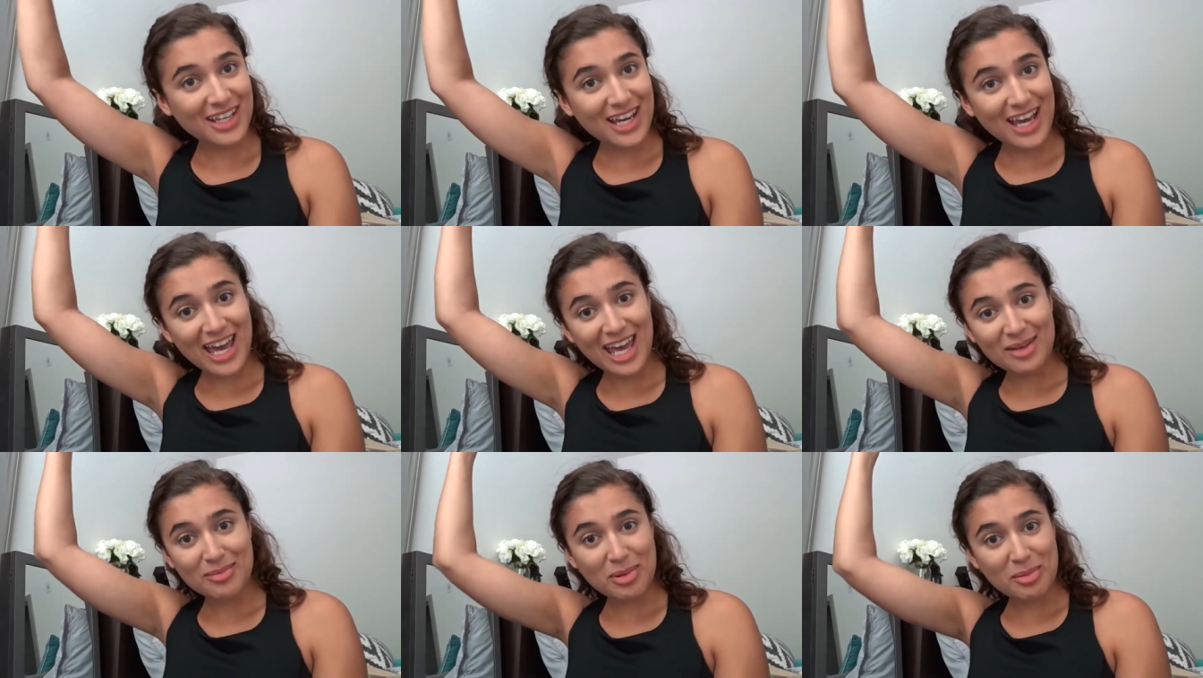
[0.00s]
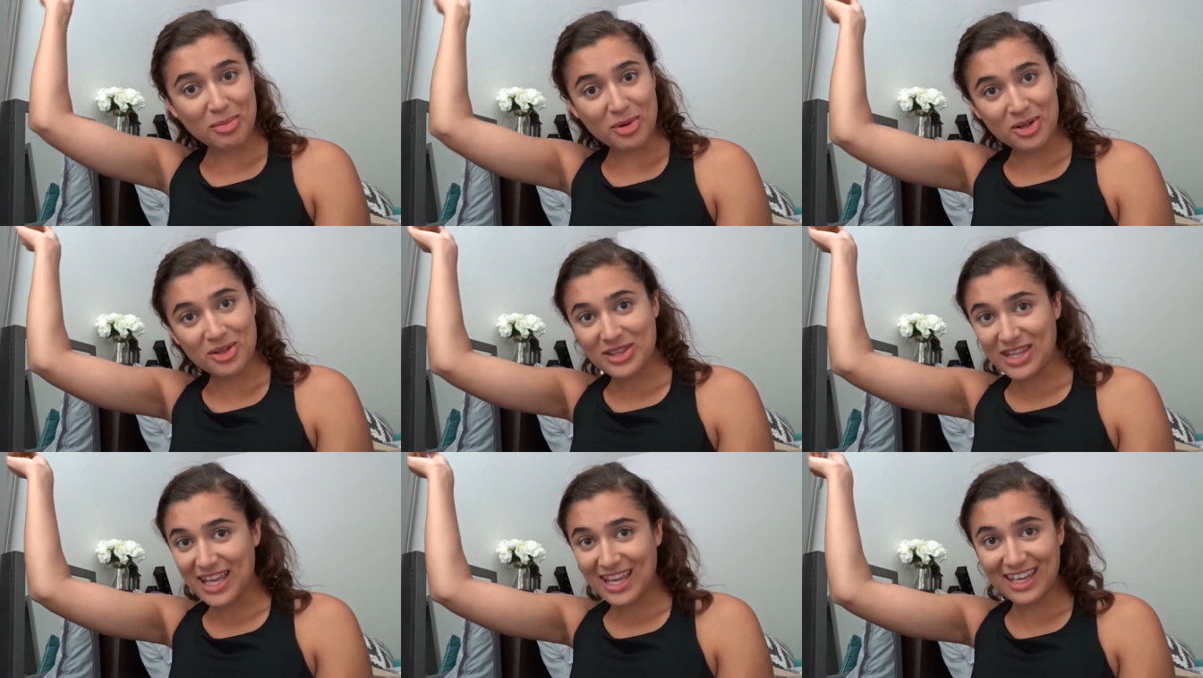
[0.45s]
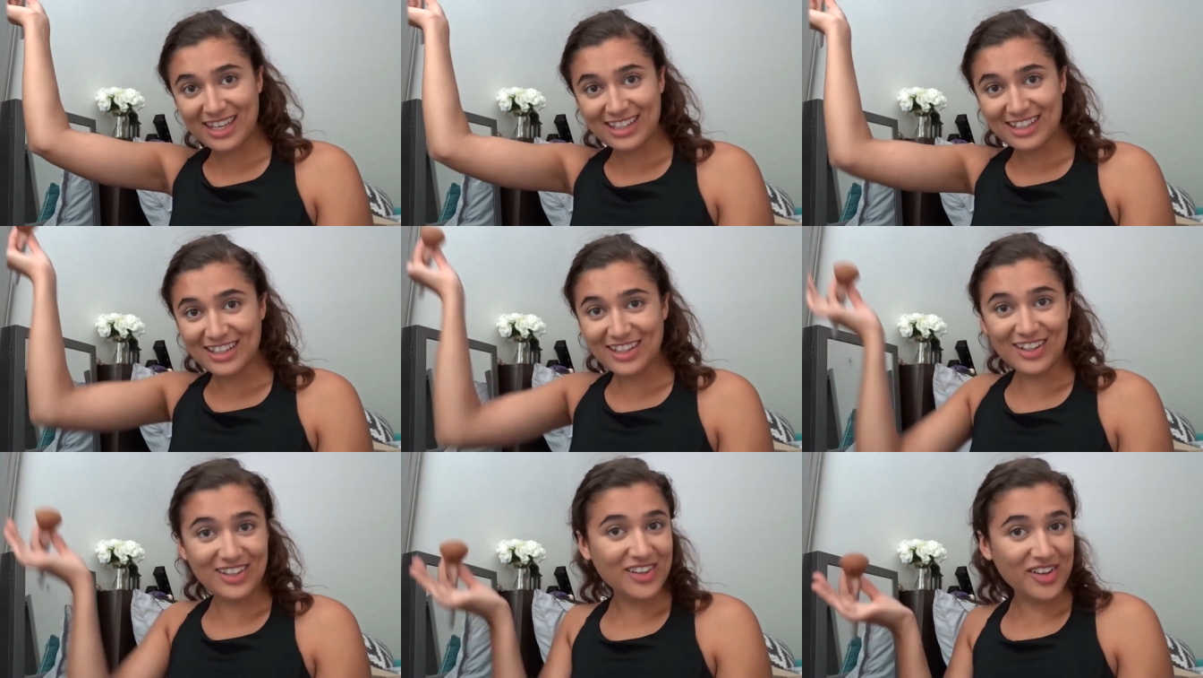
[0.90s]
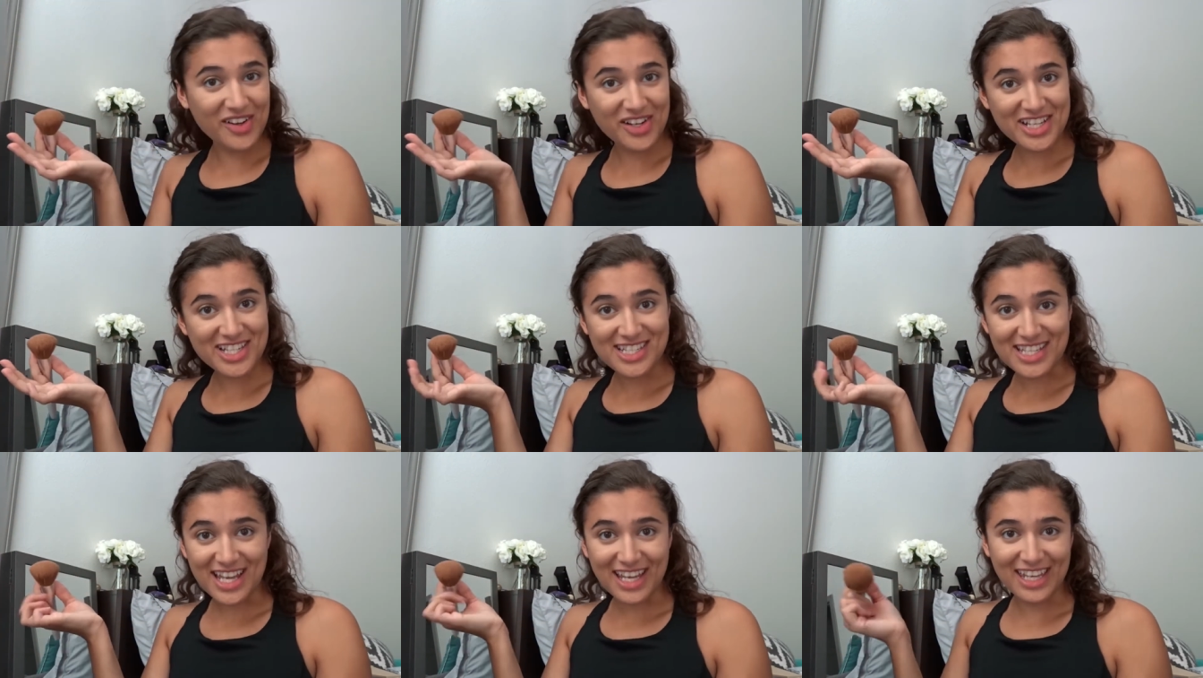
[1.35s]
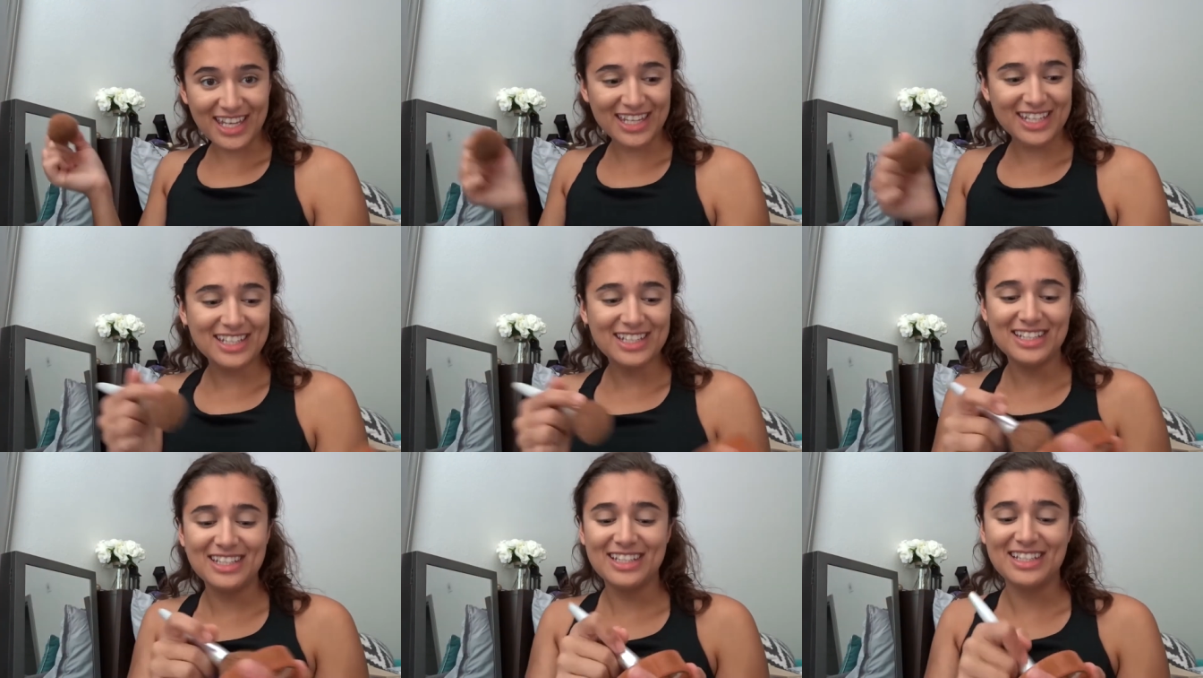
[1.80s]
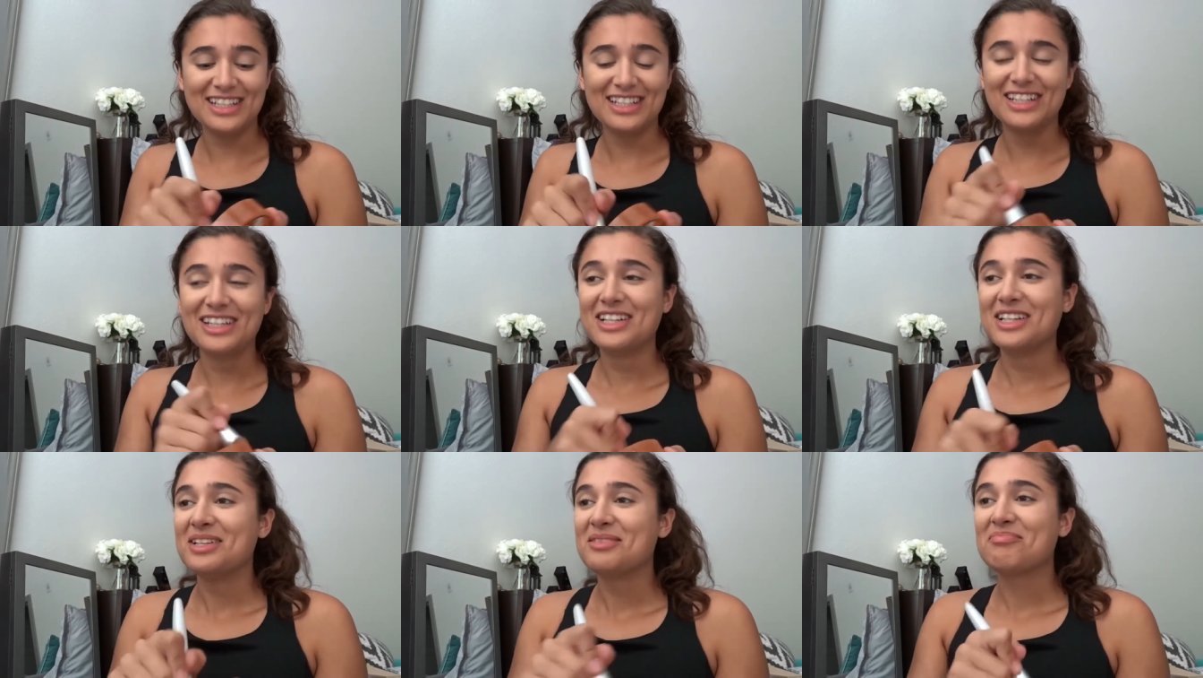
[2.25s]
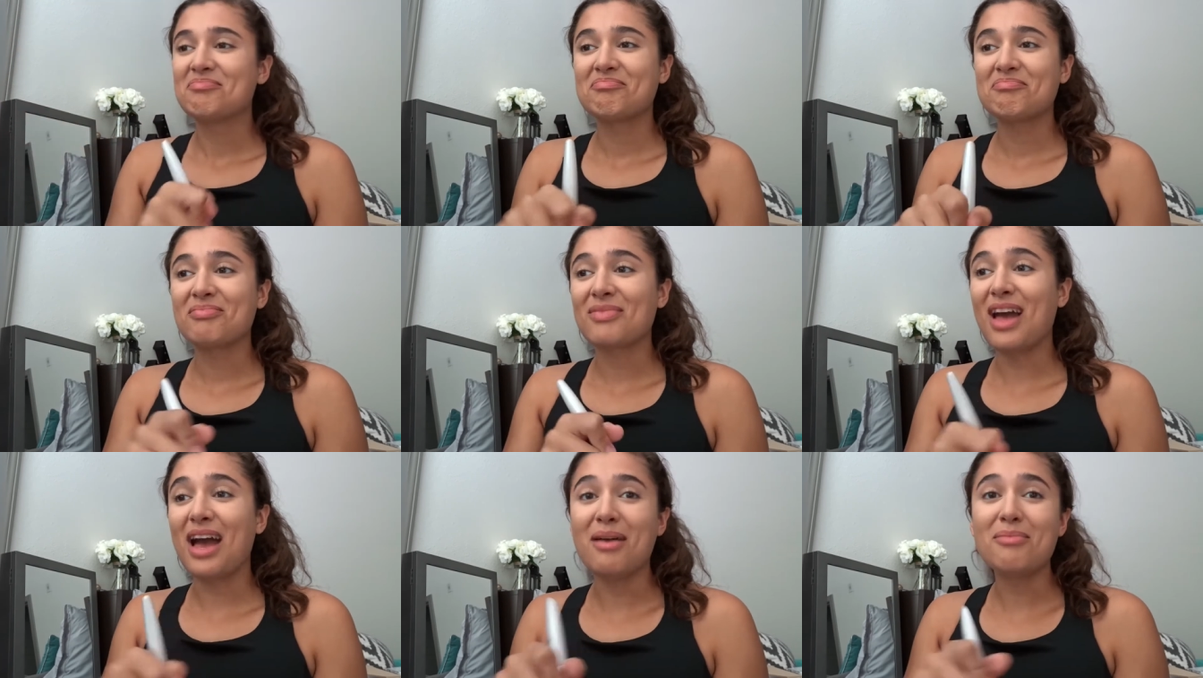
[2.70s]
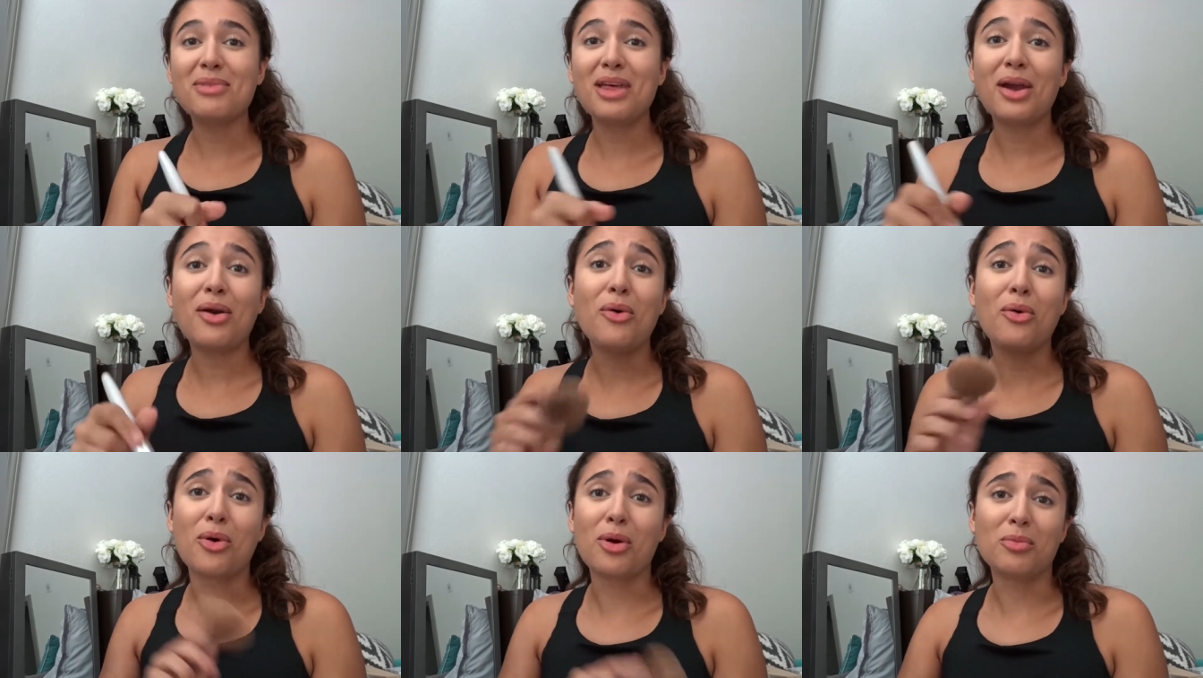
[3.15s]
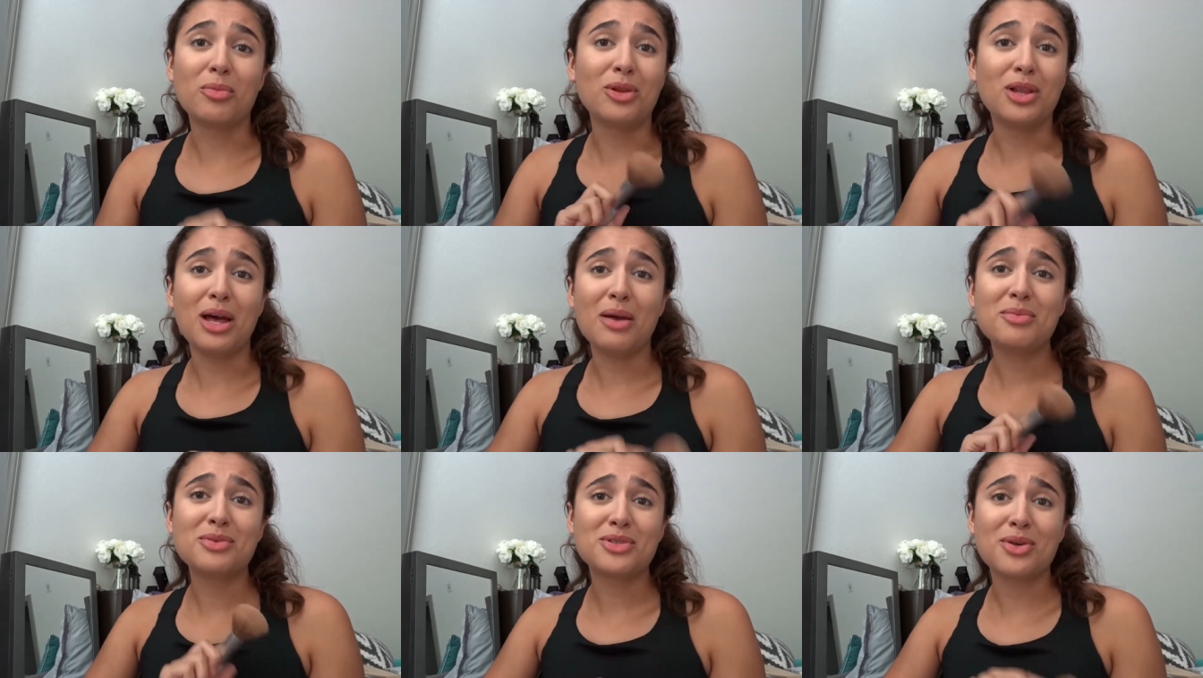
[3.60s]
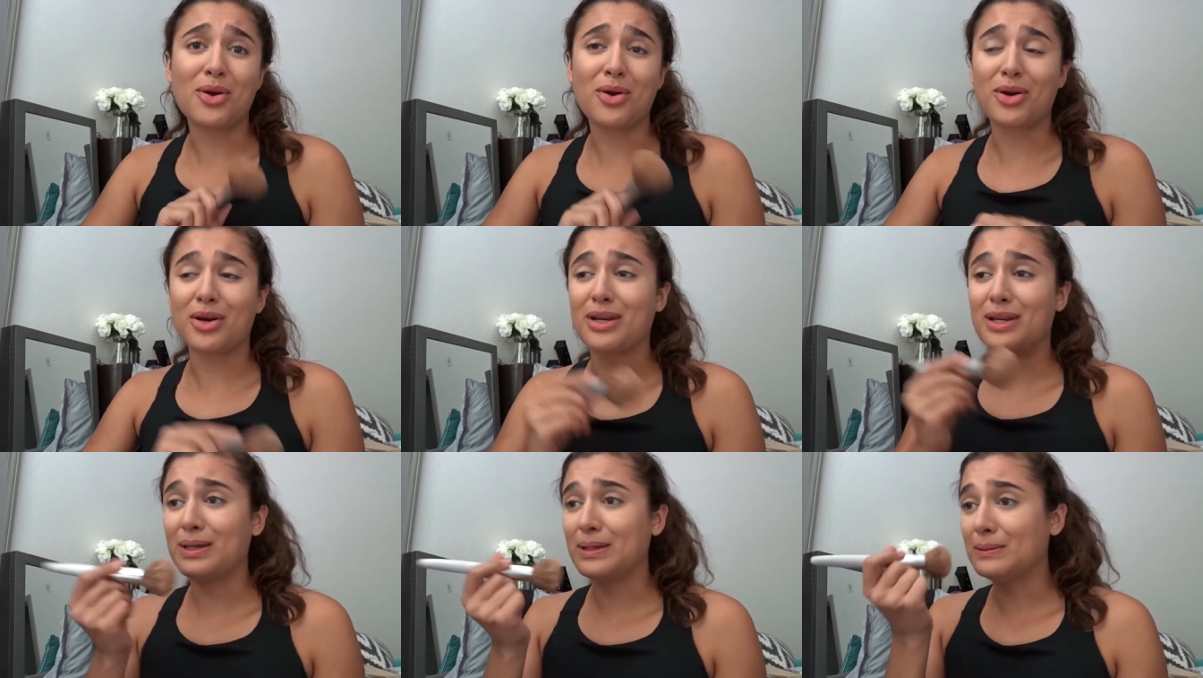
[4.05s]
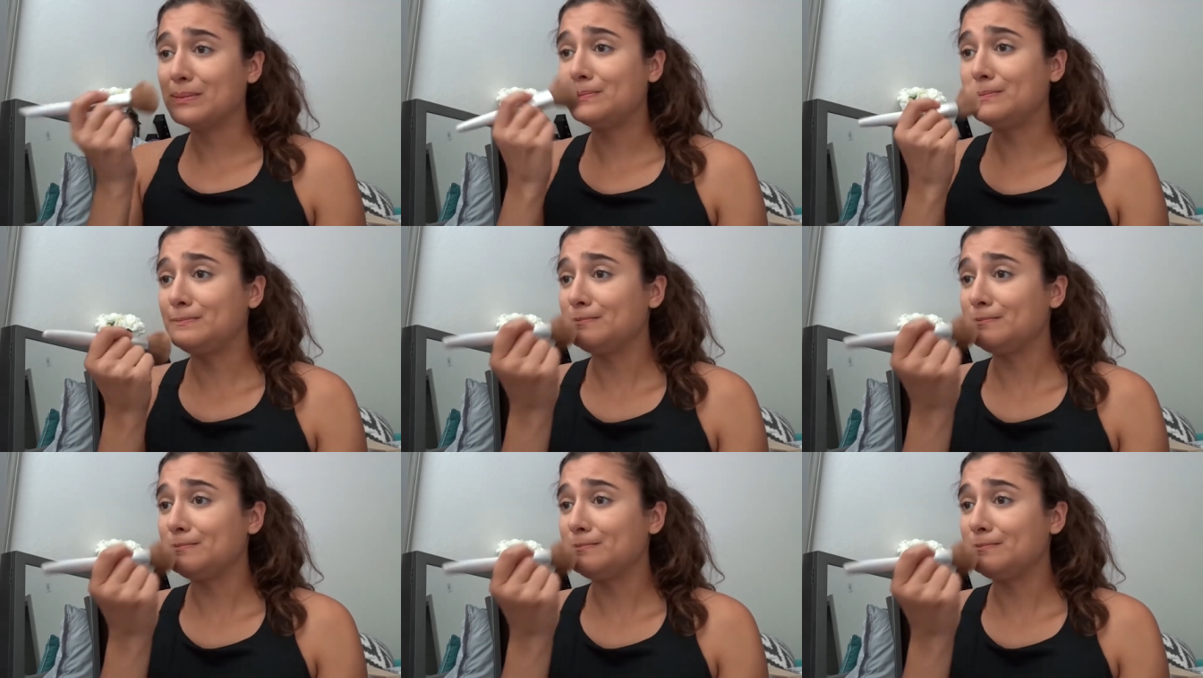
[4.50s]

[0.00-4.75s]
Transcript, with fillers: I had my birthday on August 2nd. I'm like horrible, I'm sorry.